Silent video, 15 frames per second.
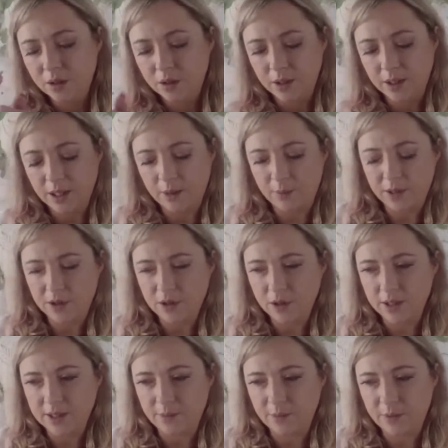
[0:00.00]
okay, I'm going to
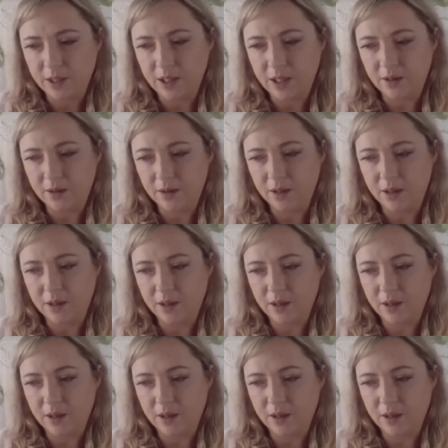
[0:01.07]
try something here.